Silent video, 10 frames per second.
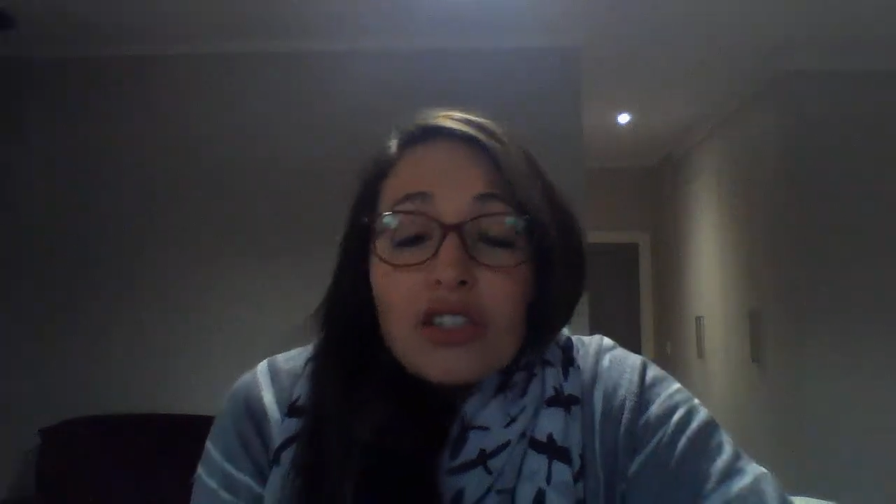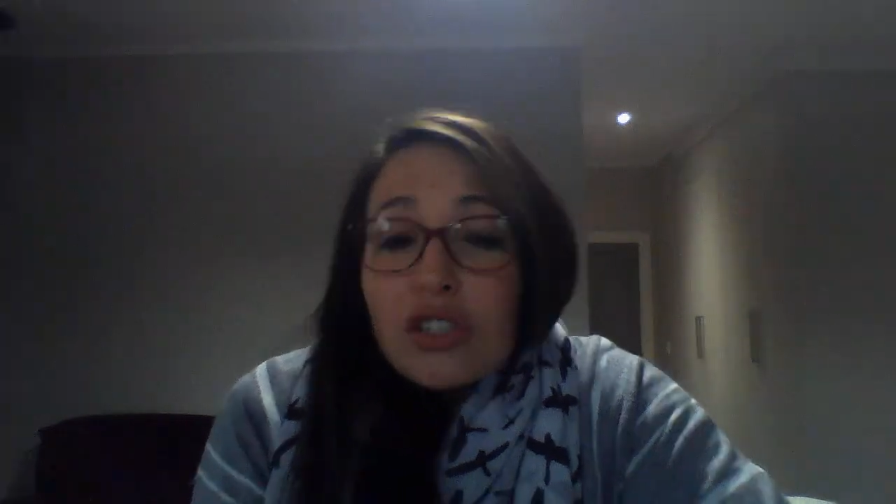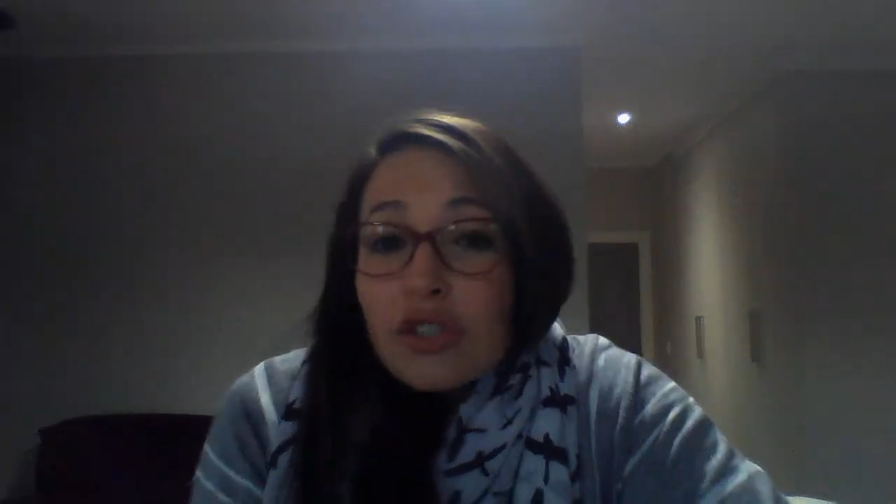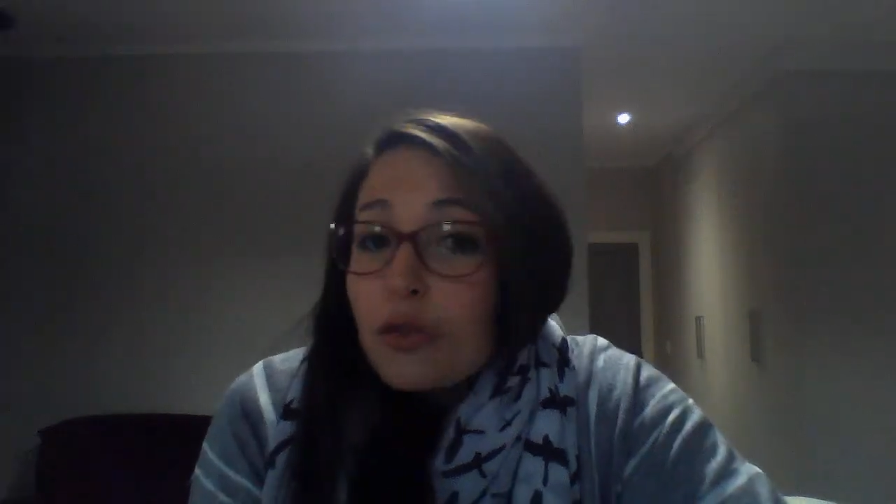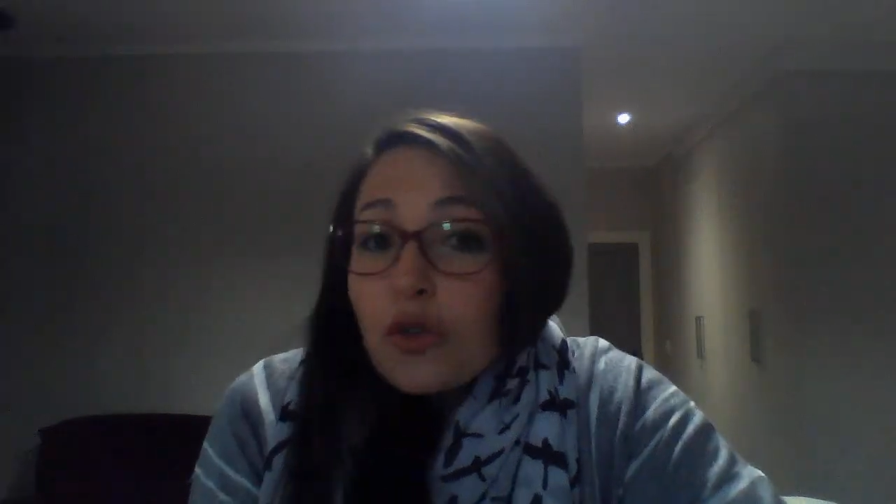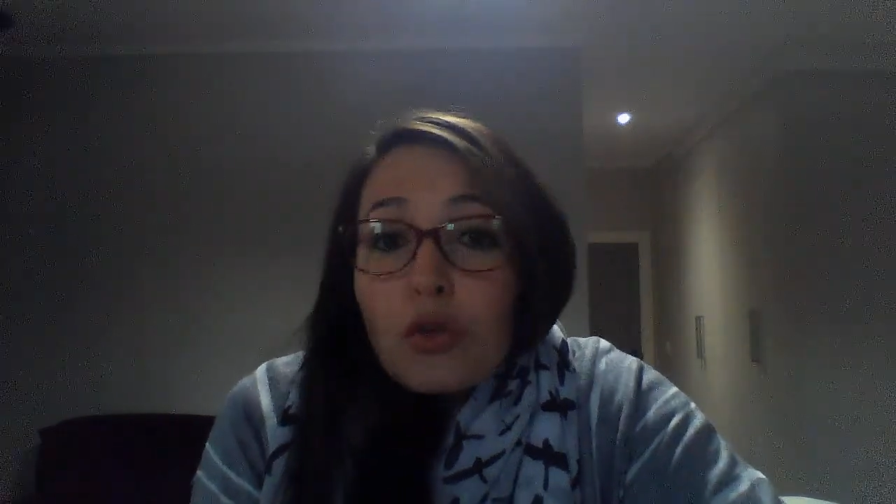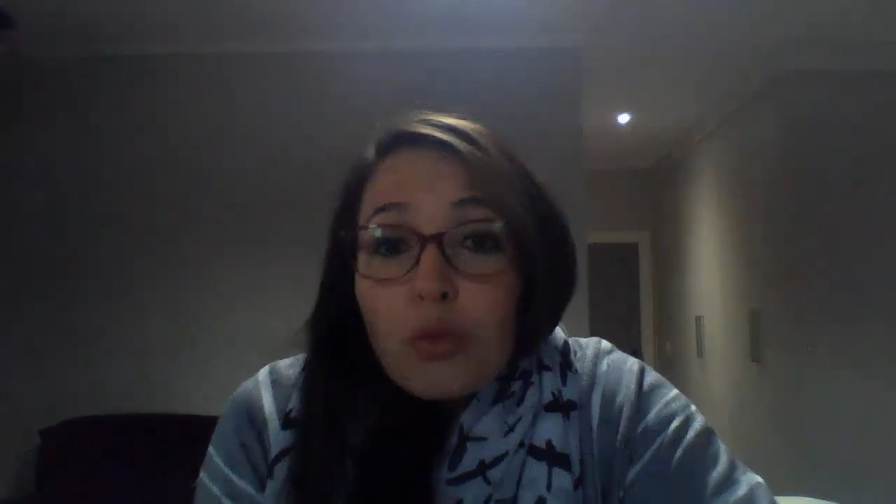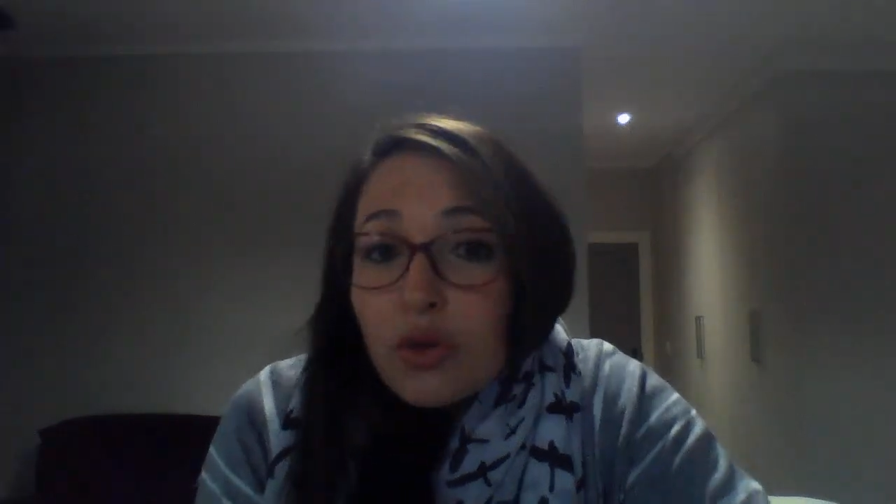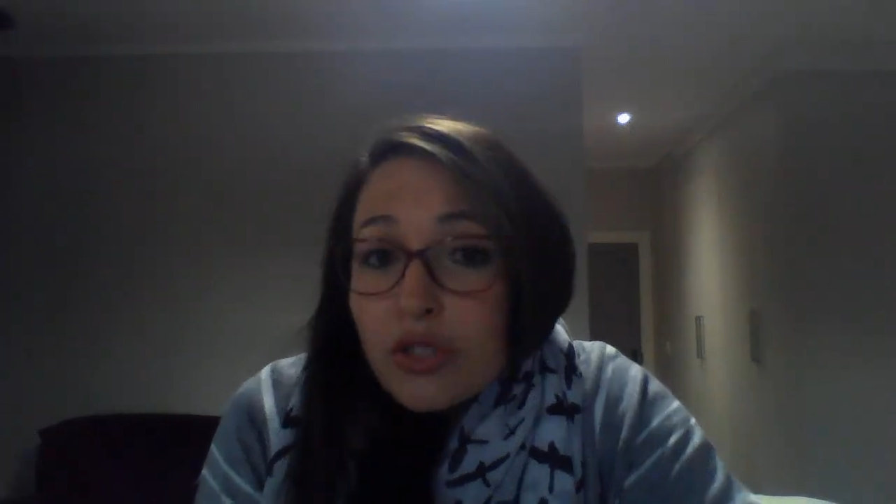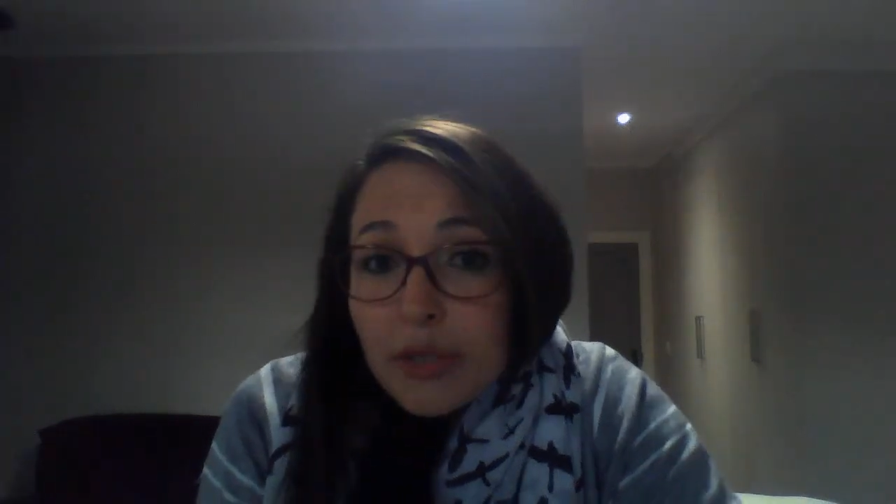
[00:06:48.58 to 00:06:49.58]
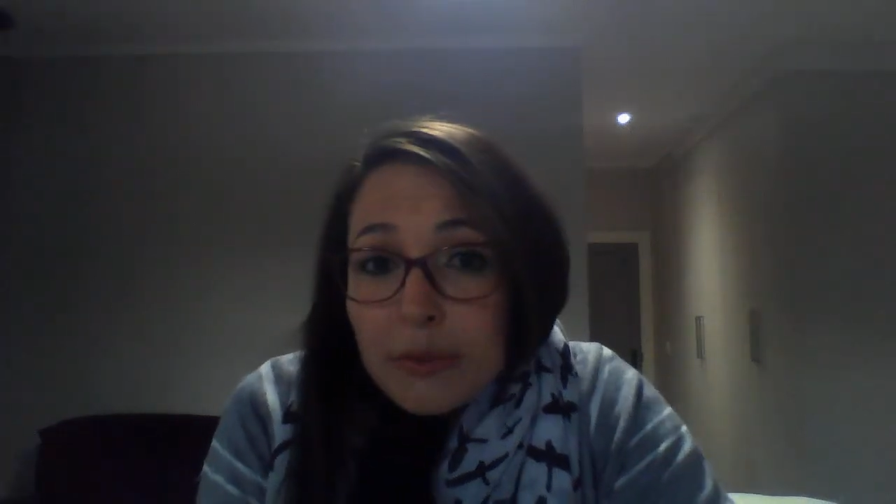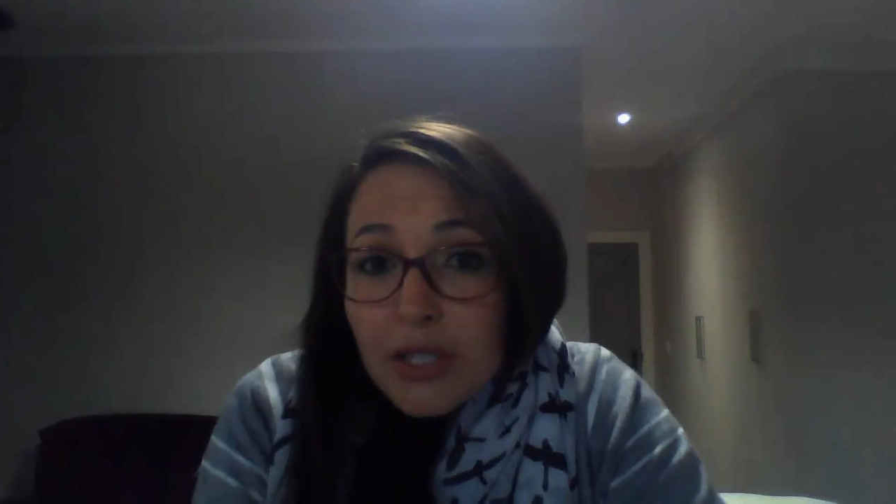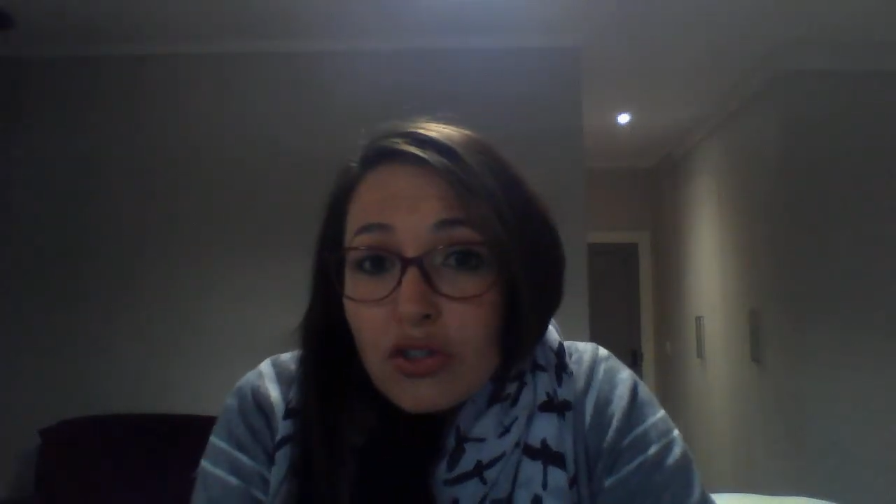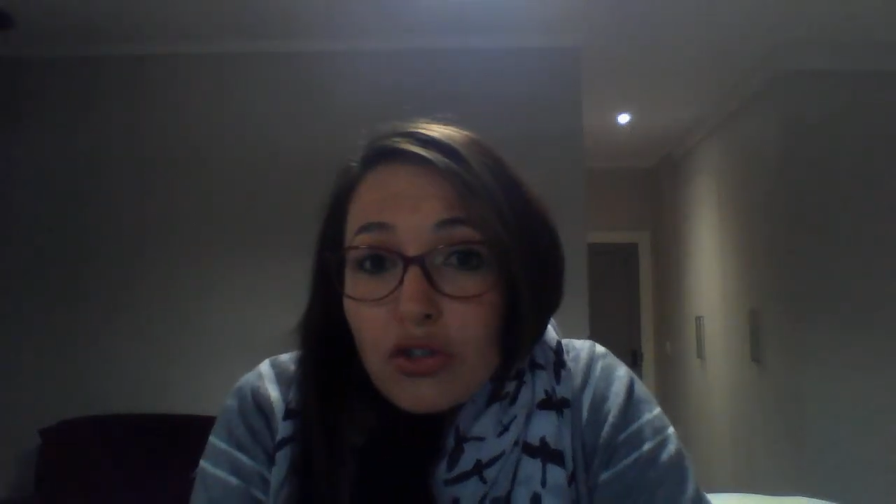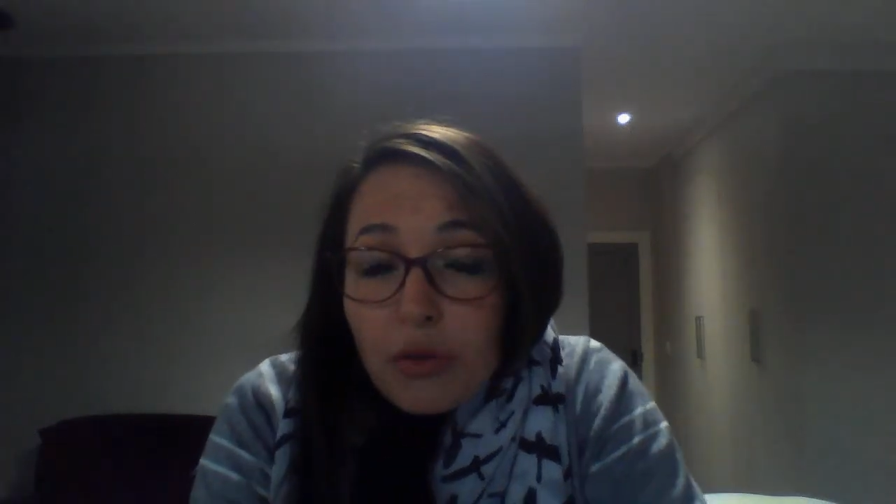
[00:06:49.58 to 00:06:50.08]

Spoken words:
Just a few more tips that